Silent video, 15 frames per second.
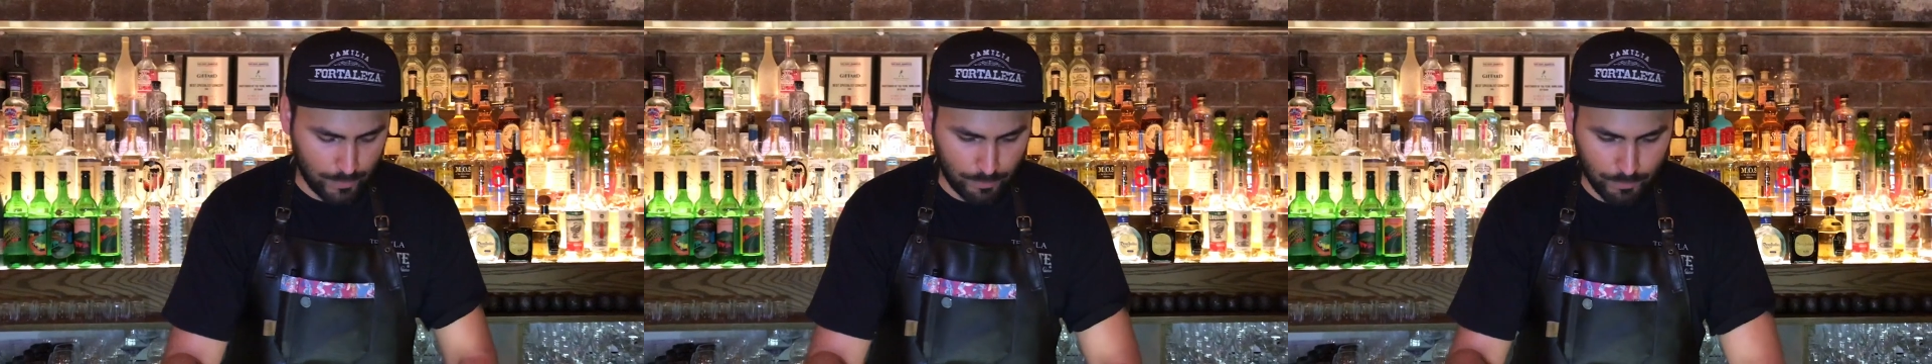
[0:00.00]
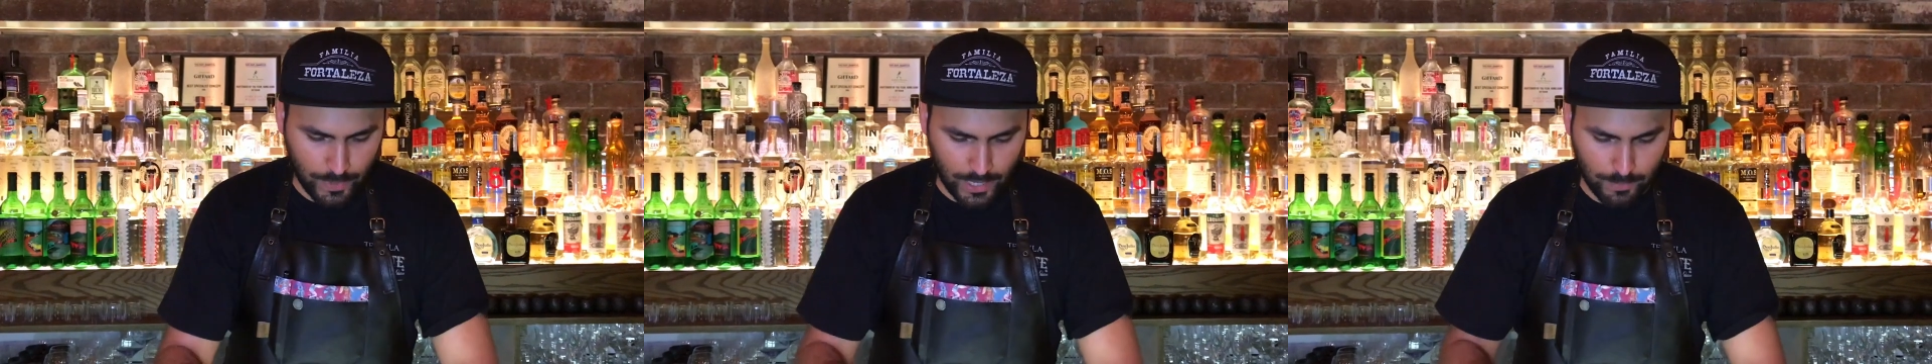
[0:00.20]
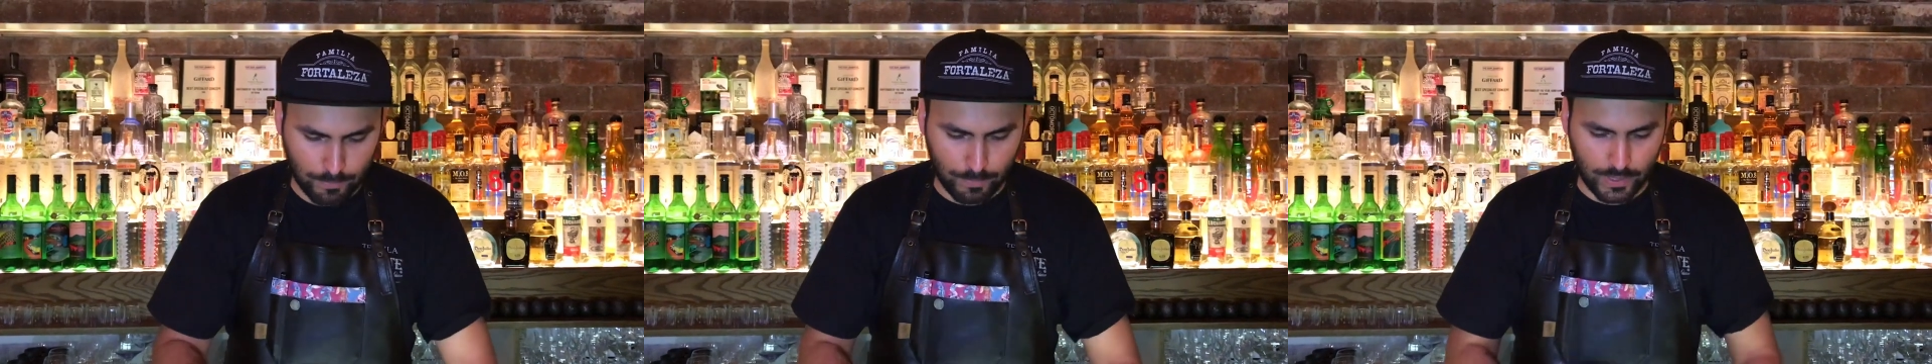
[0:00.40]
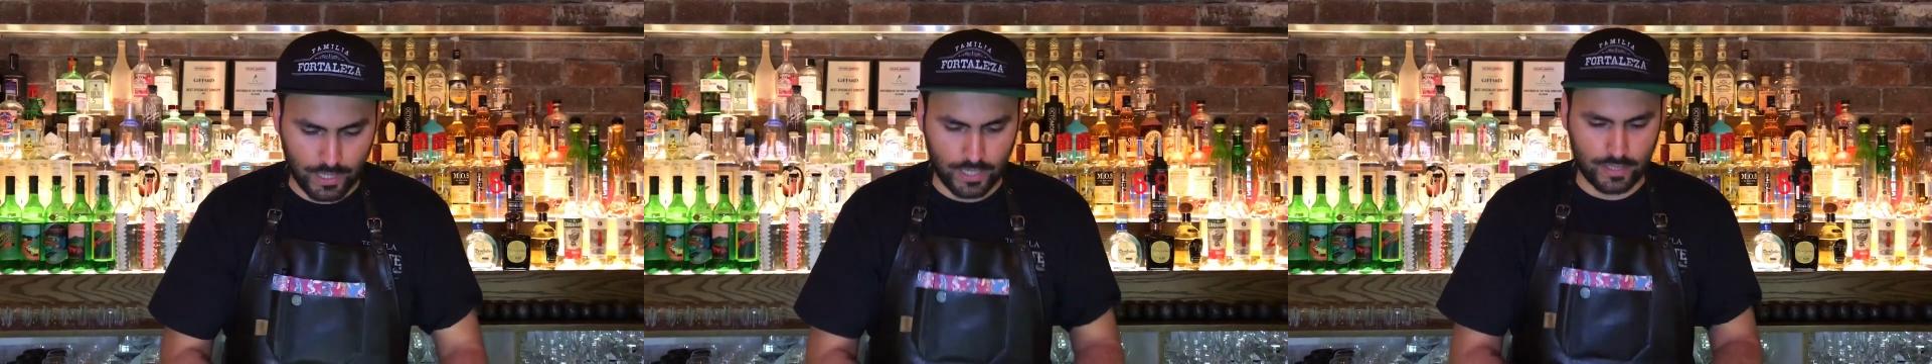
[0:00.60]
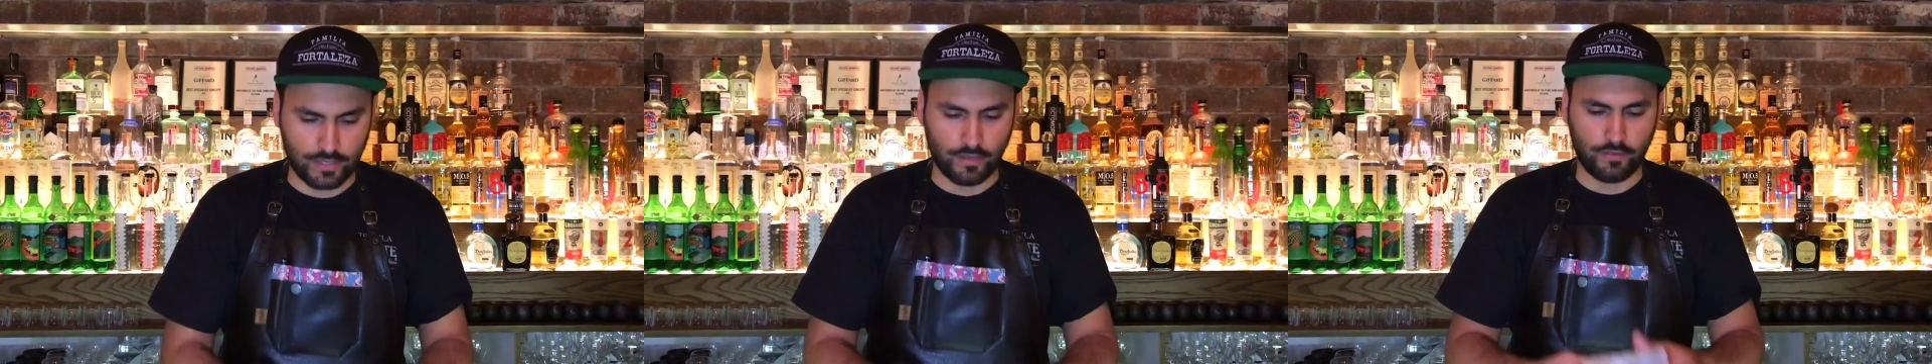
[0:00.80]
a big
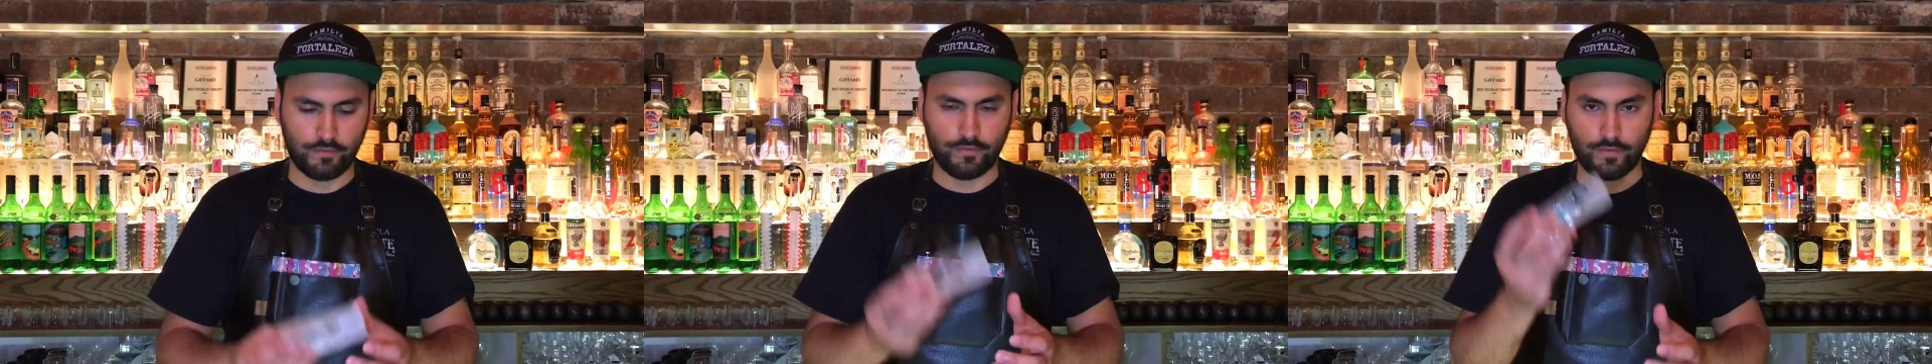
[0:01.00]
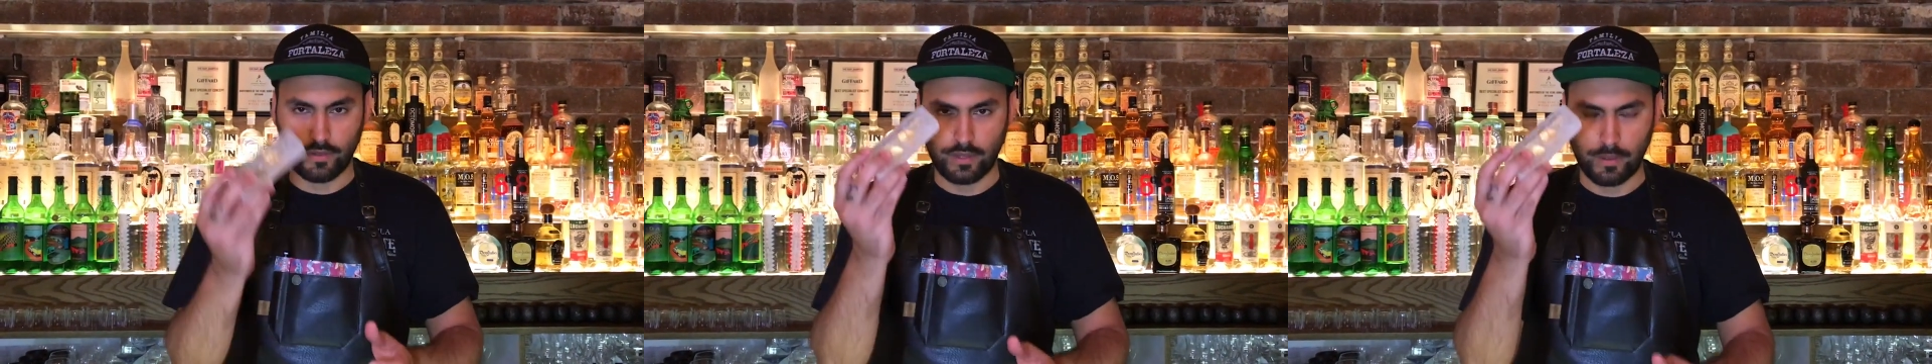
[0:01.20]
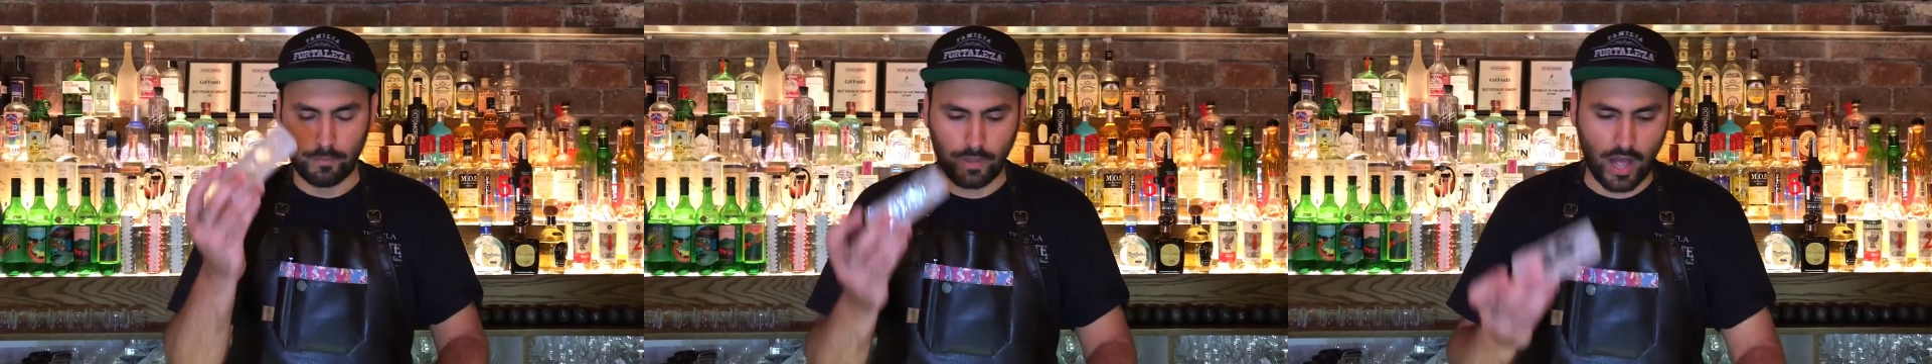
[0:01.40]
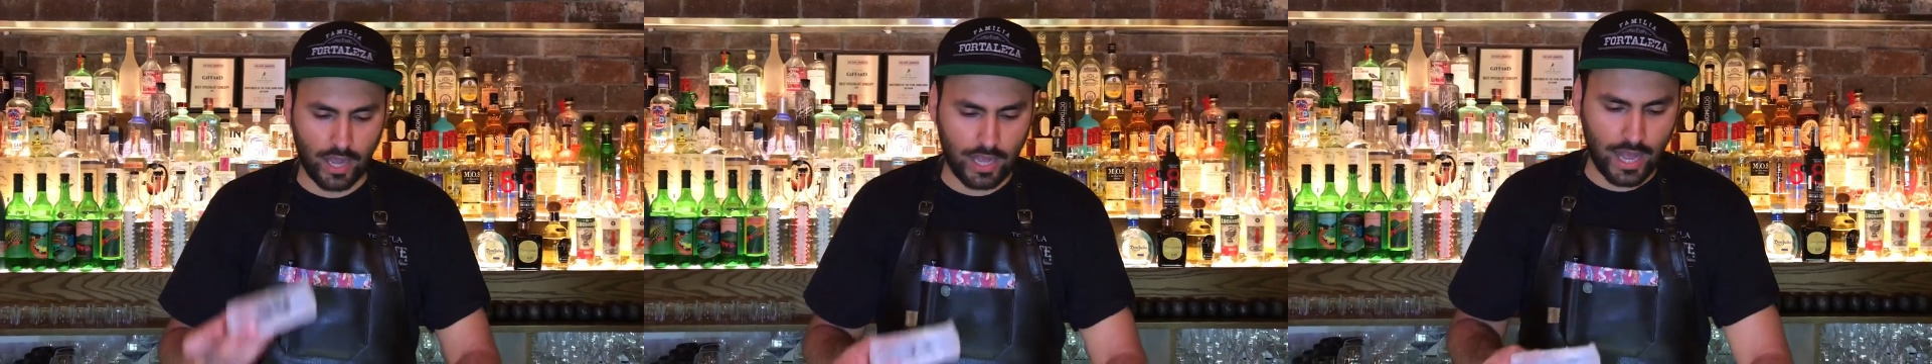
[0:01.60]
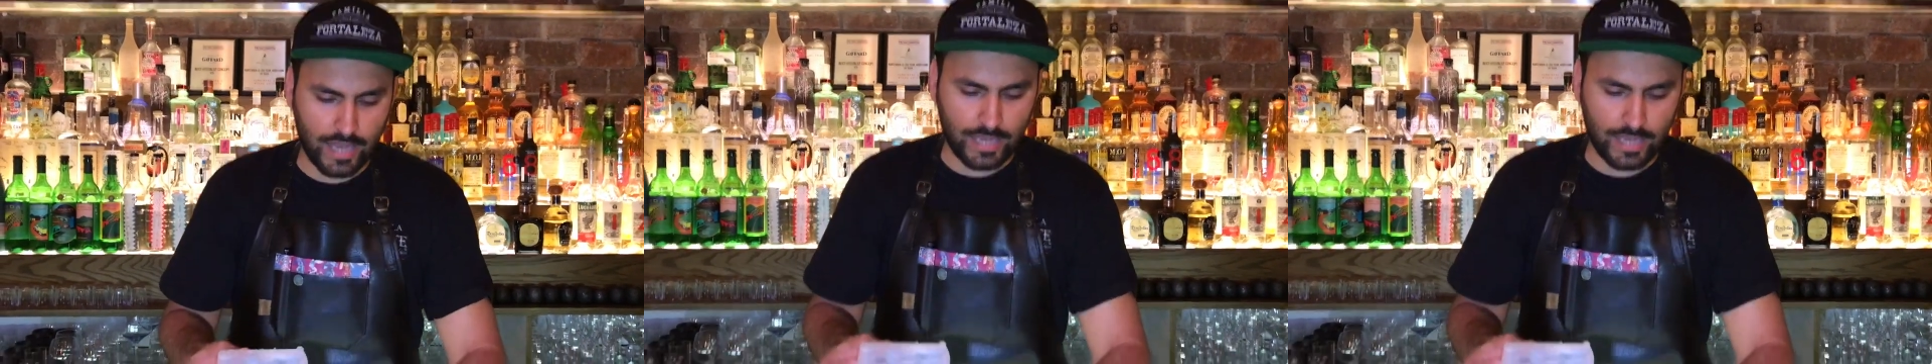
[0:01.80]
piece of block